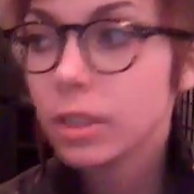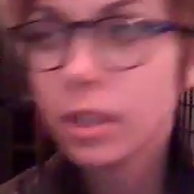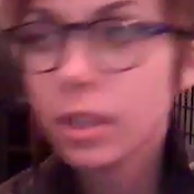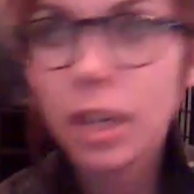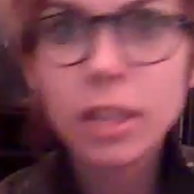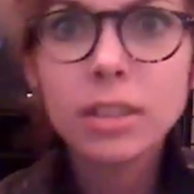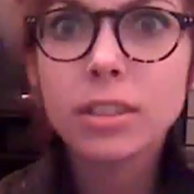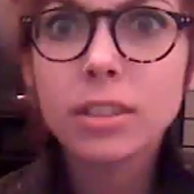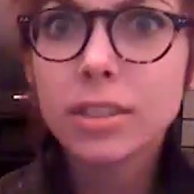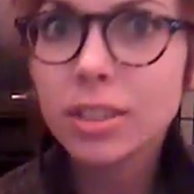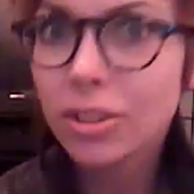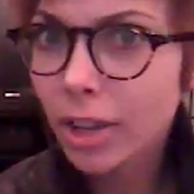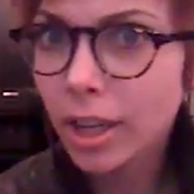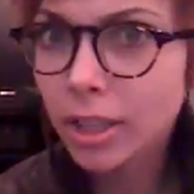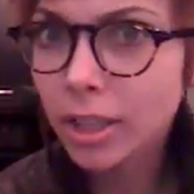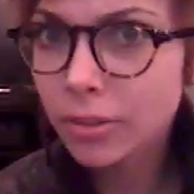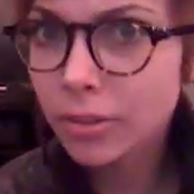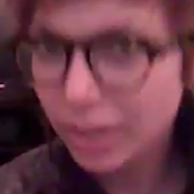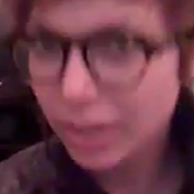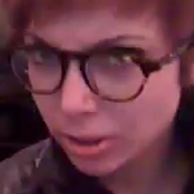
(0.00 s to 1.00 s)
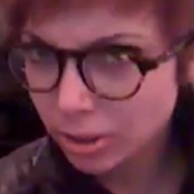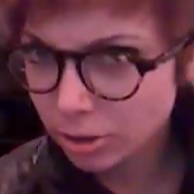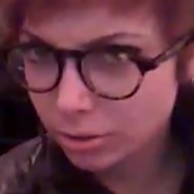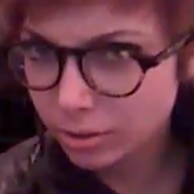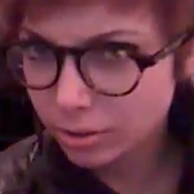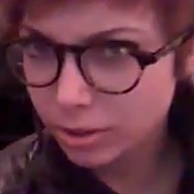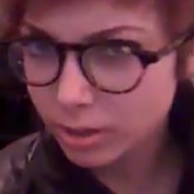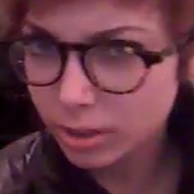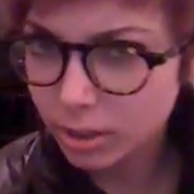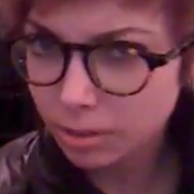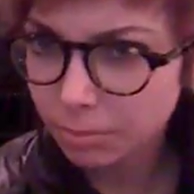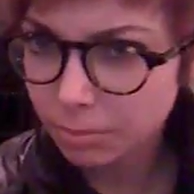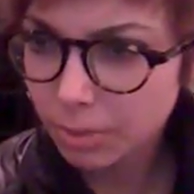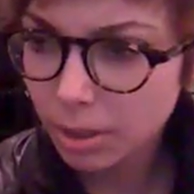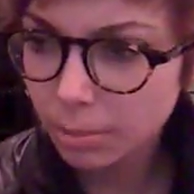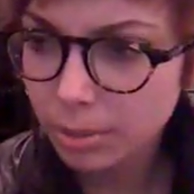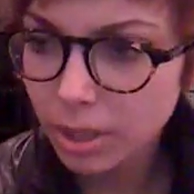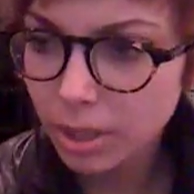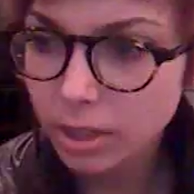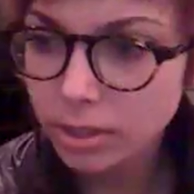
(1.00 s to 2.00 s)
it still kind of interested
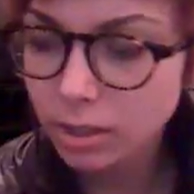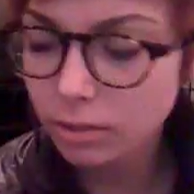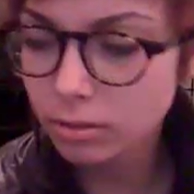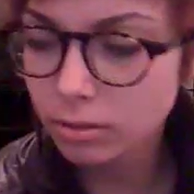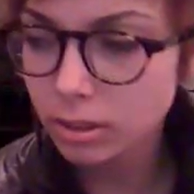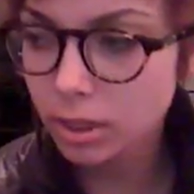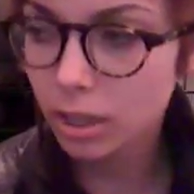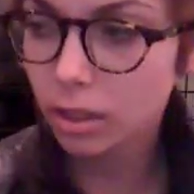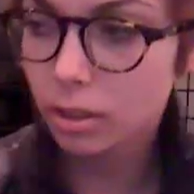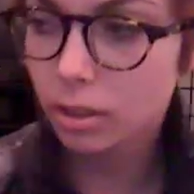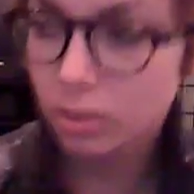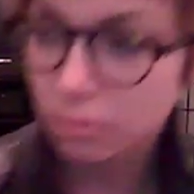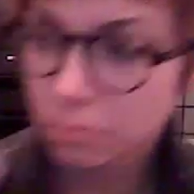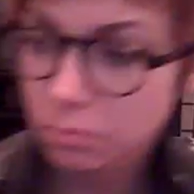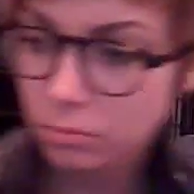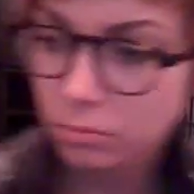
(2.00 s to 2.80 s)
me, because I was like,